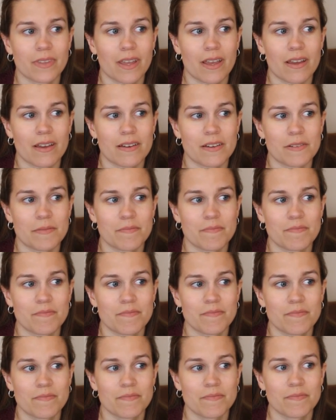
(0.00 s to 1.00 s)
um,
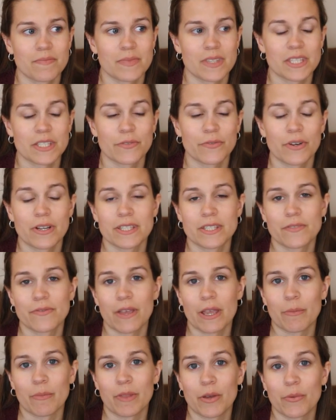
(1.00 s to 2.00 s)
this friend's
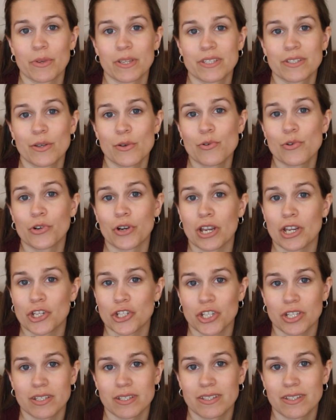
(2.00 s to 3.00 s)
family was so
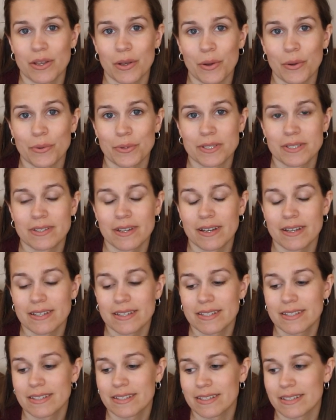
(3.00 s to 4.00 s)
gracious to host
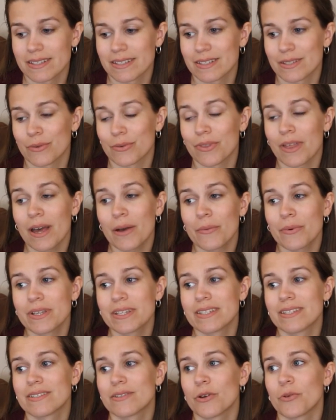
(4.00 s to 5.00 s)
us. So that
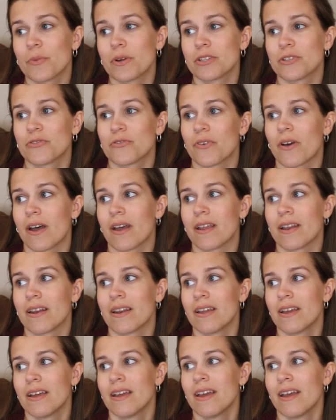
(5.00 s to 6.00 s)
was so much fun.
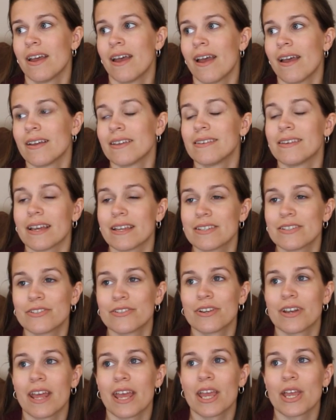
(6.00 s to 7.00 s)

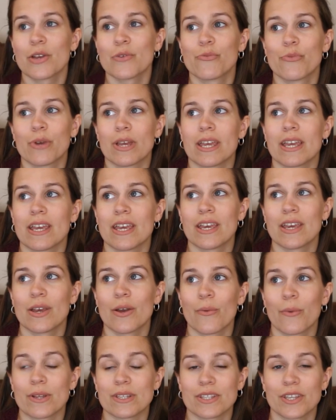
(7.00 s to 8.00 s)
Yesterday, we
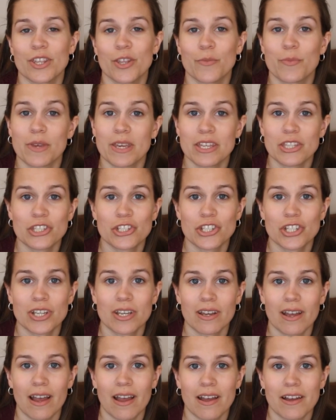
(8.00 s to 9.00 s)
went to the beach
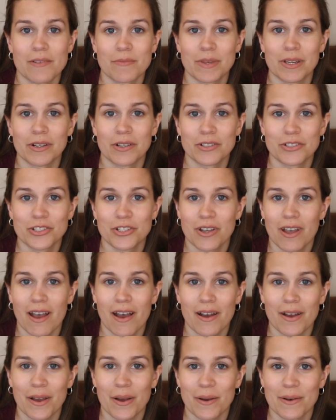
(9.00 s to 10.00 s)
um, here in
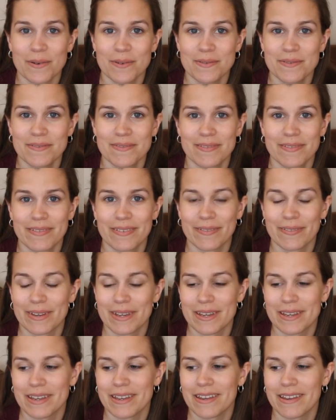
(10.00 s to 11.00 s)
Chicago.
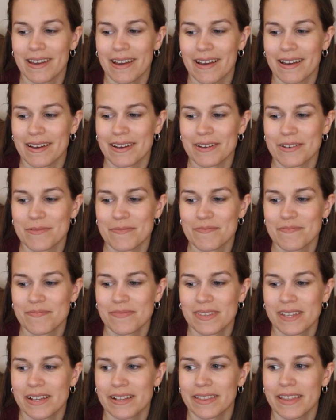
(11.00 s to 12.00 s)
We um,
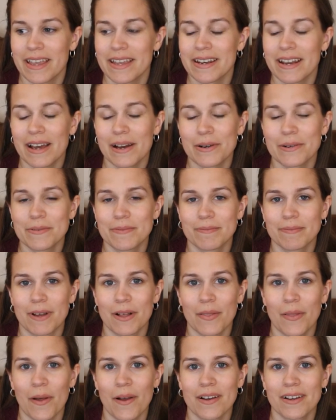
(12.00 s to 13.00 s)
laid out
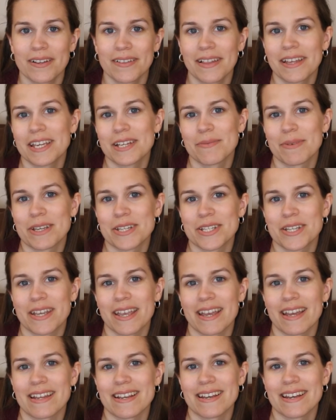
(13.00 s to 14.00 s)
along Lake
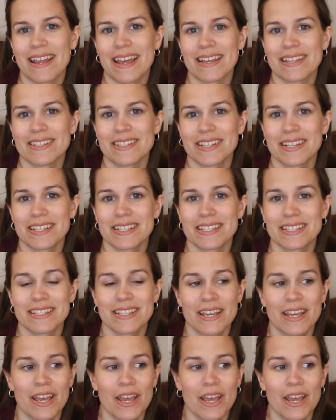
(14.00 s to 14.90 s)
Michigan and just